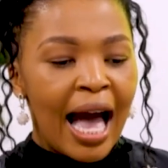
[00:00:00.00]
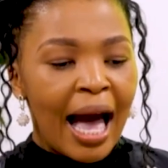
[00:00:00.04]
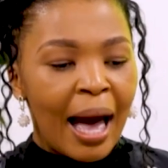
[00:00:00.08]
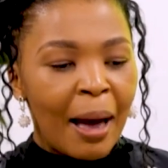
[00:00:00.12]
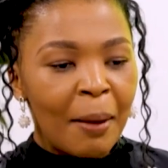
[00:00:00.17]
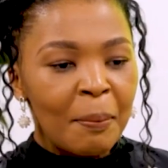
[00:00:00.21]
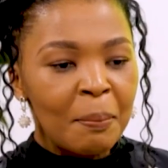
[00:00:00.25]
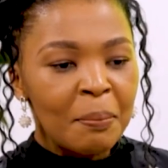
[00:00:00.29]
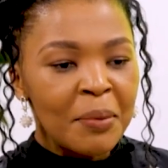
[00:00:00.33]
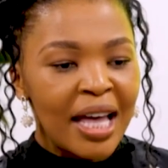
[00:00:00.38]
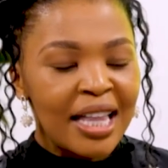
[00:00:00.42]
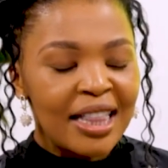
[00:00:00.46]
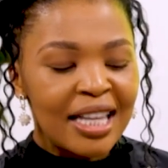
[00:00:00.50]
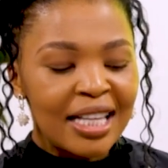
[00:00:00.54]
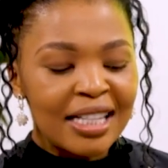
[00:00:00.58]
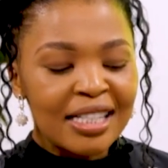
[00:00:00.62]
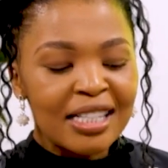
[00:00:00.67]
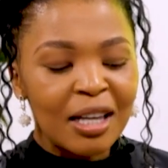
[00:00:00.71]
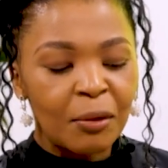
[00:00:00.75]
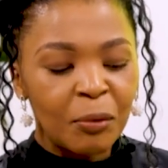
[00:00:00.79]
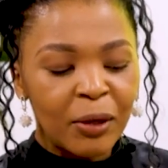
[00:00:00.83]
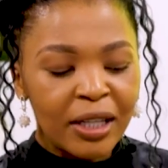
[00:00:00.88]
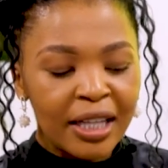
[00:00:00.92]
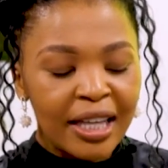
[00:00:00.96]
And
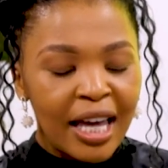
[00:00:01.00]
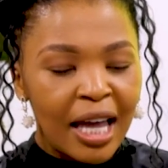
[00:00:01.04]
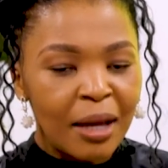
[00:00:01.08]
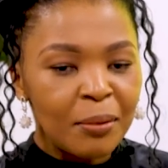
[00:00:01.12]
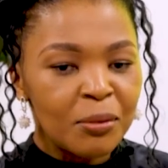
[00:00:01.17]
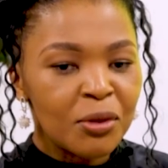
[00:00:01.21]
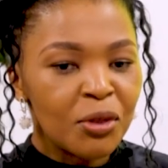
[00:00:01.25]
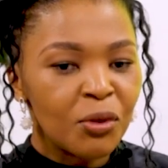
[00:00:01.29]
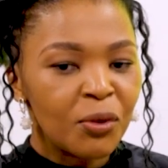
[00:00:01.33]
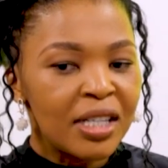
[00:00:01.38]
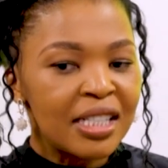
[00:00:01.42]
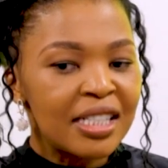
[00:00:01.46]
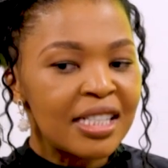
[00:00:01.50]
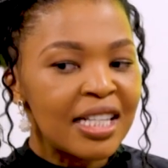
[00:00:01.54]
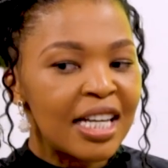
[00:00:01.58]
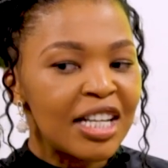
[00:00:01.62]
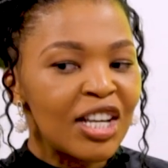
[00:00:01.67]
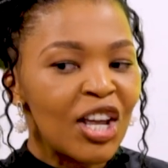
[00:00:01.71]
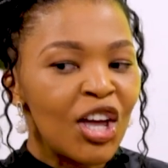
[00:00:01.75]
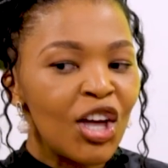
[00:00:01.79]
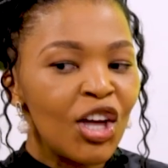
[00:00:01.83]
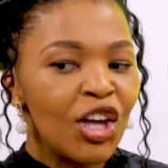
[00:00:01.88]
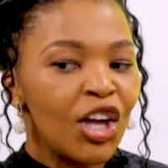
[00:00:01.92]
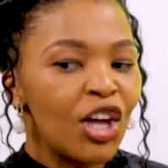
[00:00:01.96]
then someone came through and
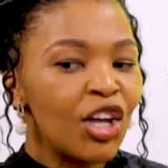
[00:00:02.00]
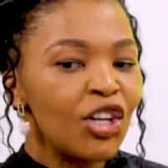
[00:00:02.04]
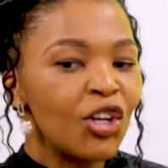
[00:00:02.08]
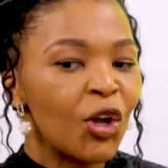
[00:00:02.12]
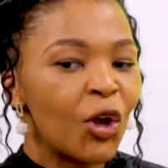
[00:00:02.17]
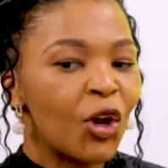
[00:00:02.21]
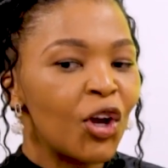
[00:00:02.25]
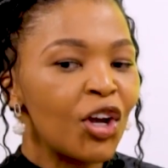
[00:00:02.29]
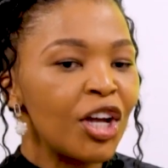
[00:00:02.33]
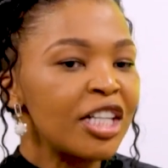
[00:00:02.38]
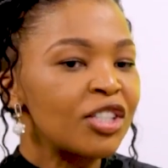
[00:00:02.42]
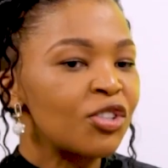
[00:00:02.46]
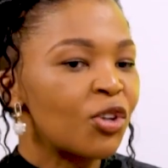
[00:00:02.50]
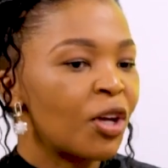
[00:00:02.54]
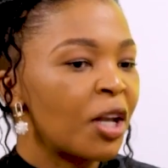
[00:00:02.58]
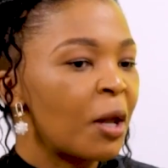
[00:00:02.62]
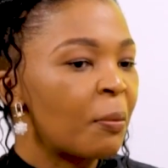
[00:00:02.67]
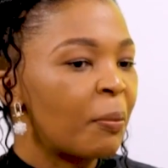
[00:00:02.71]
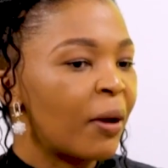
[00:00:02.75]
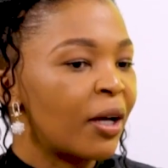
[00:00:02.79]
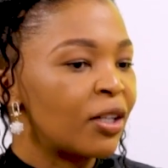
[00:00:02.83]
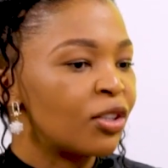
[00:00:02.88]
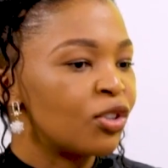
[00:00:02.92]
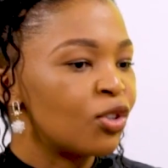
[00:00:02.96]
said, no, it's
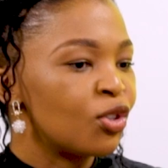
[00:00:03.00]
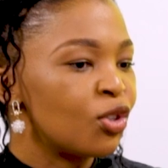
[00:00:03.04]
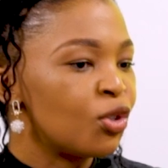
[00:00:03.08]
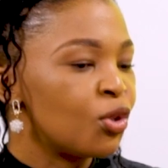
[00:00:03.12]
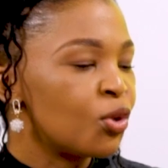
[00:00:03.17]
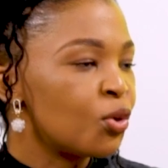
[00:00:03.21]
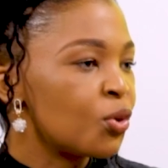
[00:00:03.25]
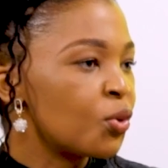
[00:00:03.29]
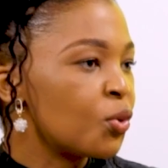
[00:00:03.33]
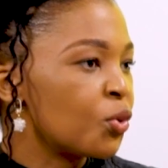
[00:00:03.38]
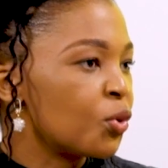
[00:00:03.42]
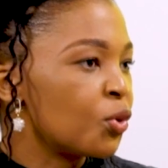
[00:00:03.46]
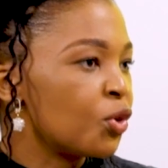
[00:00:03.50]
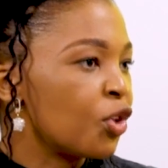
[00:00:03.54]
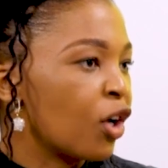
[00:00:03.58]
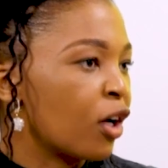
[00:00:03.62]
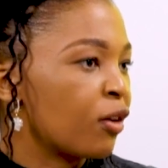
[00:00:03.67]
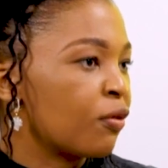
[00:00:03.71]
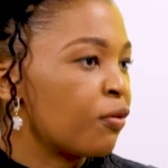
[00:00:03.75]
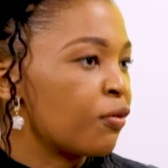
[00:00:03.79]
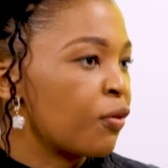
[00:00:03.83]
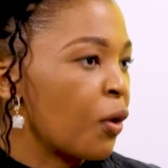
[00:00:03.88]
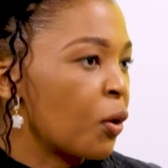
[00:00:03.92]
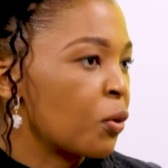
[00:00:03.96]
not about you
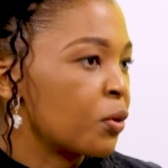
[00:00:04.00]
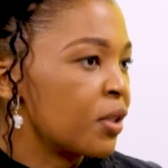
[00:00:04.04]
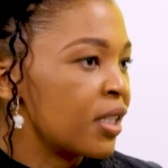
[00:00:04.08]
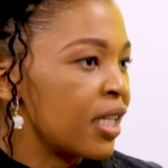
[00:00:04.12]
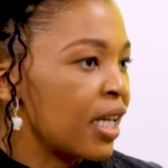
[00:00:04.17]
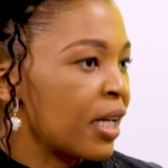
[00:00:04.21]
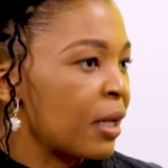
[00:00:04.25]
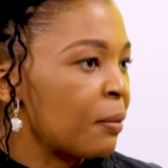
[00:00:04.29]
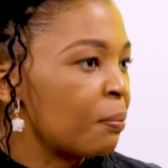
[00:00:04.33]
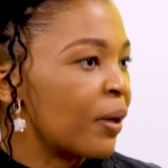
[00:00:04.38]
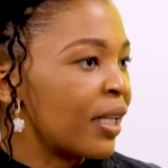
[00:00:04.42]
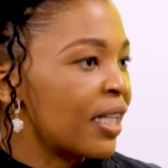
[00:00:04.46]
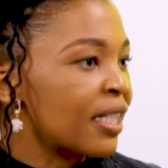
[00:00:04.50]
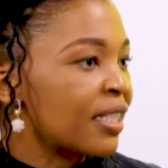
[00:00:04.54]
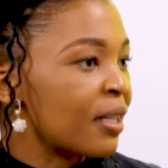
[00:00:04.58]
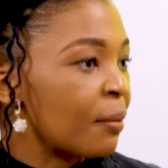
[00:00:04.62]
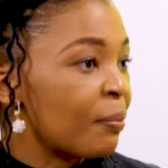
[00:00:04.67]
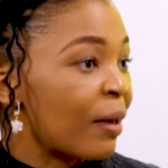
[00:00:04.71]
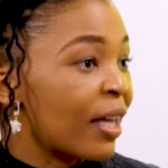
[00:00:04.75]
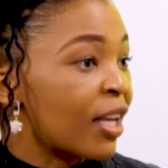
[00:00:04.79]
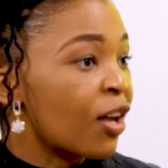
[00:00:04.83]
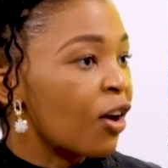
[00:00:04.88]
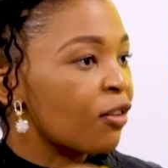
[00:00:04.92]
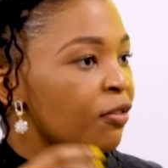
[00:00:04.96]
not voting, but
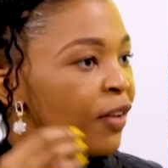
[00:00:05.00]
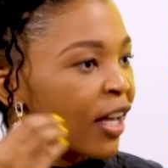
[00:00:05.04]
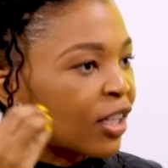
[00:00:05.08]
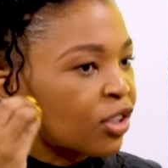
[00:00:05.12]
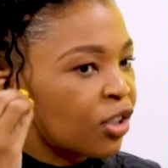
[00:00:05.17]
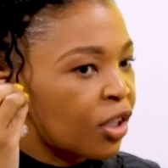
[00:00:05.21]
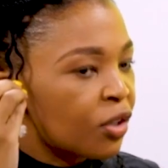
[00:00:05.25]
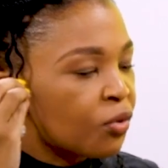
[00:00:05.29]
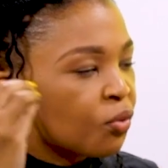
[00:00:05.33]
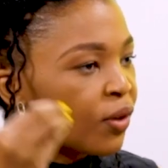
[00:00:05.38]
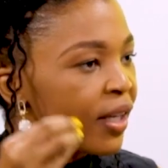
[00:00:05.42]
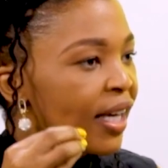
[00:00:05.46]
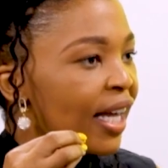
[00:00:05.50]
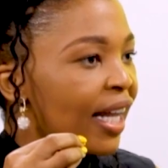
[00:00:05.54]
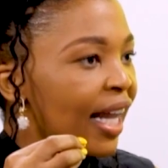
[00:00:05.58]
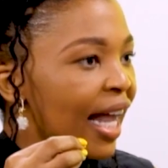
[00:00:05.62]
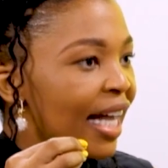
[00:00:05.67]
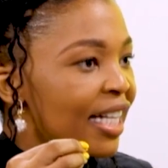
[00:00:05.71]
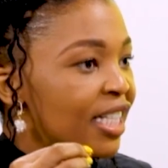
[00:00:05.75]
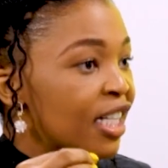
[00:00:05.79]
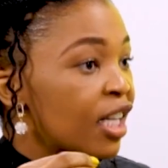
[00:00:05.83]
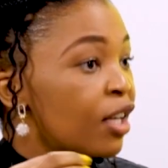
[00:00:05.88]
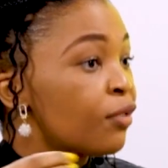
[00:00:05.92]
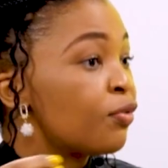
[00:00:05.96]
it's a matter of actually
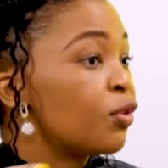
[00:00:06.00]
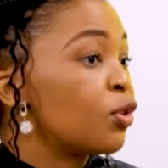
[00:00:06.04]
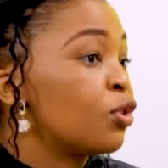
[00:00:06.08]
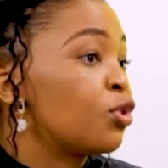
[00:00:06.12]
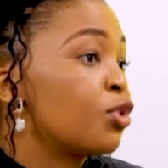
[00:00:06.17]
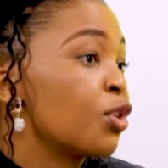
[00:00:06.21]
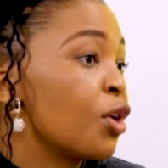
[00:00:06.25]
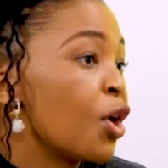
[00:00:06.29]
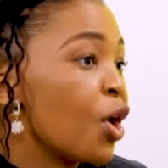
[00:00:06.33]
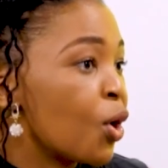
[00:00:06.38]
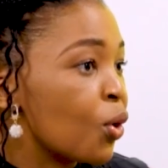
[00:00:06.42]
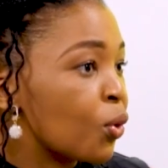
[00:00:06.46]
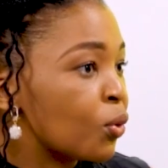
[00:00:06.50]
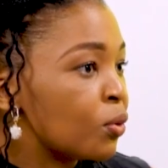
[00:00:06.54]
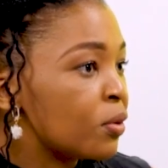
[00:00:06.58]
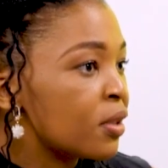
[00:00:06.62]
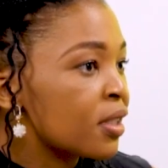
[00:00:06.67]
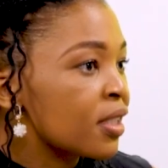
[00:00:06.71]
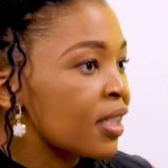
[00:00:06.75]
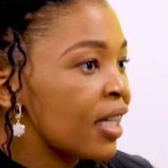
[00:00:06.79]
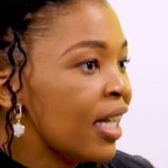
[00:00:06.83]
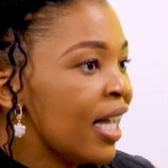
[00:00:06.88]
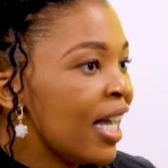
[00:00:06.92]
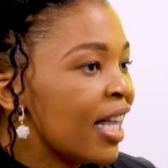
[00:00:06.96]
realizing if you
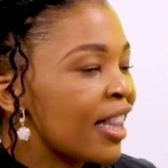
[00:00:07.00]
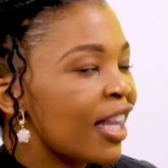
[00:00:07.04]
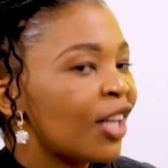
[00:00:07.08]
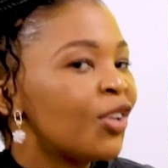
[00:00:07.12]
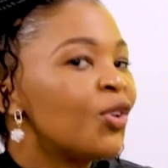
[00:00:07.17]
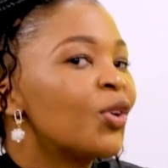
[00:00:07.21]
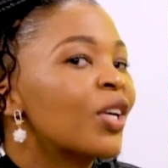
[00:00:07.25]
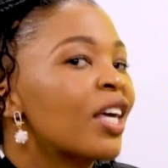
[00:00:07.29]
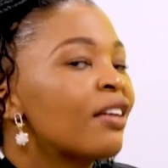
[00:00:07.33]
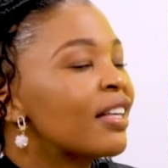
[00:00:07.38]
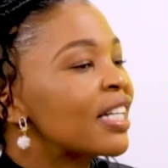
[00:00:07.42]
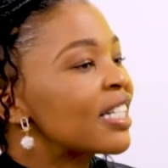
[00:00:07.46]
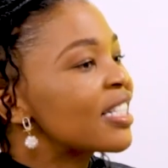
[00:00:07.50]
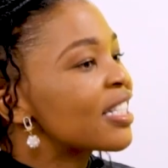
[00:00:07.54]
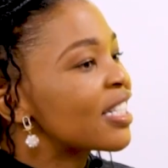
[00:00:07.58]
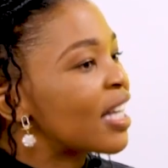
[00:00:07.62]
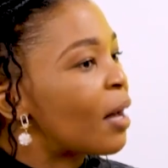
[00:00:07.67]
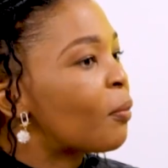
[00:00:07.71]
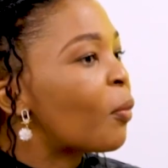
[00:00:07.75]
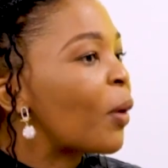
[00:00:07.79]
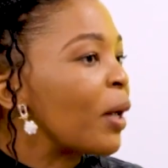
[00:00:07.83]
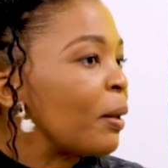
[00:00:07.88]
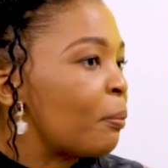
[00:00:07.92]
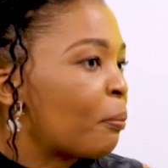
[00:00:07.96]
don't, then you're giving
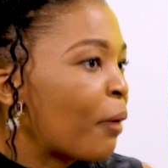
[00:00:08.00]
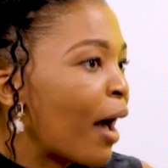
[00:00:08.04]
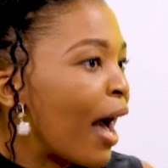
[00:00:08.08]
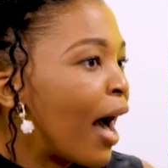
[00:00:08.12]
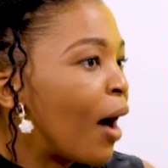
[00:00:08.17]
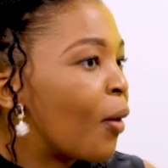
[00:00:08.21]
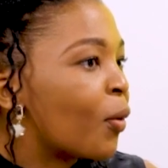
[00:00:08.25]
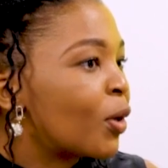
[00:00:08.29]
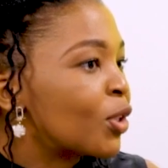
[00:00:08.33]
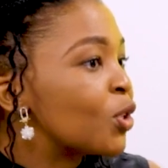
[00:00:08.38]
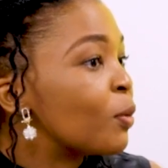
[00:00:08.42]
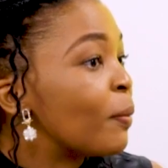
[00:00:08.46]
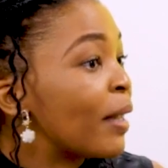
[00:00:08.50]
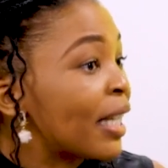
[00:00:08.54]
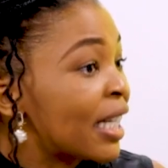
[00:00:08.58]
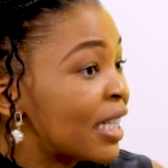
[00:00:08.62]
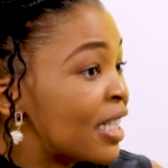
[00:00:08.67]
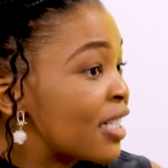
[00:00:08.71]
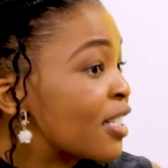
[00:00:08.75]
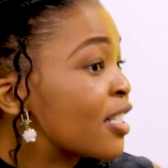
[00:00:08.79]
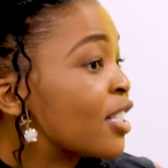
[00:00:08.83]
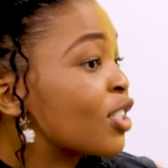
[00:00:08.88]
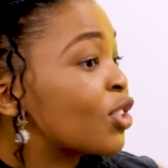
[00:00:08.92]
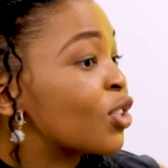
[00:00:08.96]
someone power to
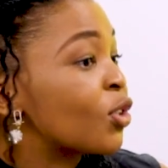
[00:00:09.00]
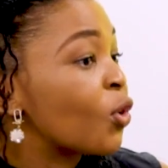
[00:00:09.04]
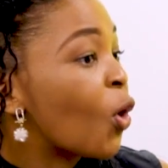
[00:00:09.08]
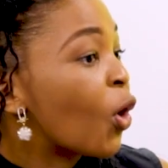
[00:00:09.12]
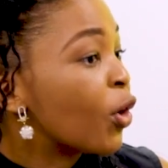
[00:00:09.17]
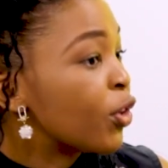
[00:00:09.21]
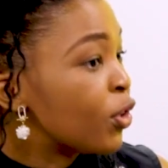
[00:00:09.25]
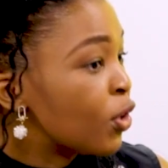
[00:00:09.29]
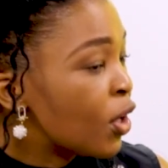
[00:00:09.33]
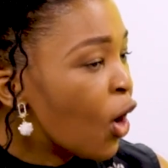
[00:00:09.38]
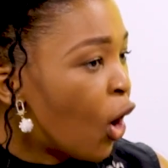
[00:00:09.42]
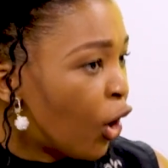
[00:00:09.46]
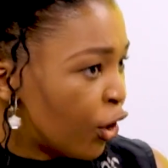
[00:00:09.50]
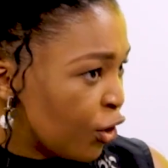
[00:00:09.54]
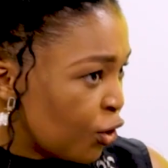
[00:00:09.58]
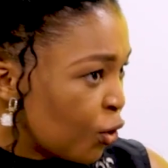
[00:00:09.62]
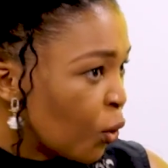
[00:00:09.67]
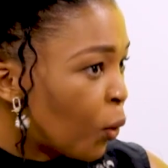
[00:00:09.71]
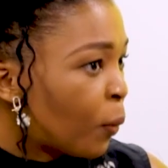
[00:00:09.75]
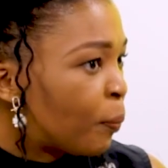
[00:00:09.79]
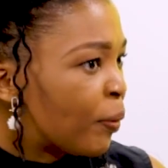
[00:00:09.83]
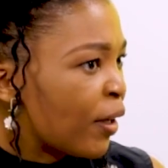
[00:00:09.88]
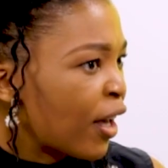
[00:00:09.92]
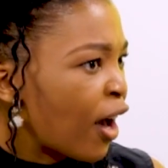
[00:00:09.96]
make a decision
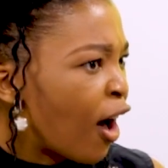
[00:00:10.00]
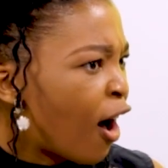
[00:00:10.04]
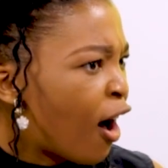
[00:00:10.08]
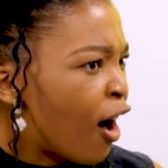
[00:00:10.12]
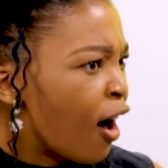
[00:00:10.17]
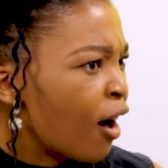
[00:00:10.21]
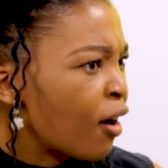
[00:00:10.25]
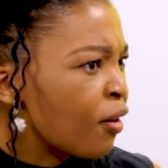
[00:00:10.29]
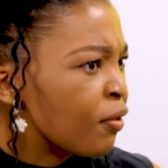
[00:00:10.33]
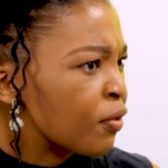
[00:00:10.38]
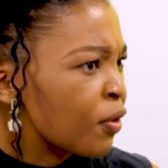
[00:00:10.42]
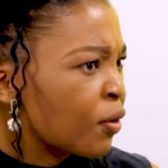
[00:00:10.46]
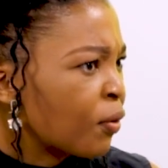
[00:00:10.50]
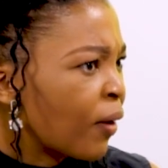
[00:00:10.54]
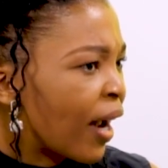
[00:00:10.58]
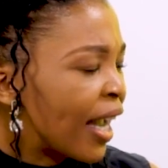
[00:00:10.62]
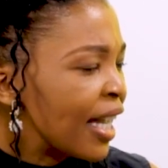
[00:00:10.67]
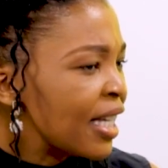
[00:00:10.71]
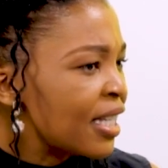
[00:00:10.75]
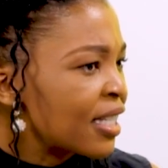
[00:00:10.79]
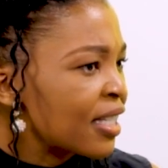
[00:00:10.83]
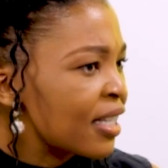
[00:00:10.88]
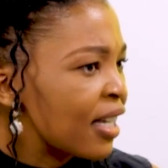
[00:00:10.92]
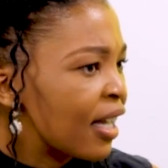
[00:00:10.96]
on your behalf,
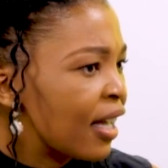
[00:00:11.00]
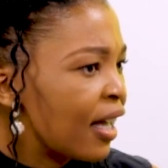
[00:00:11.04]
right?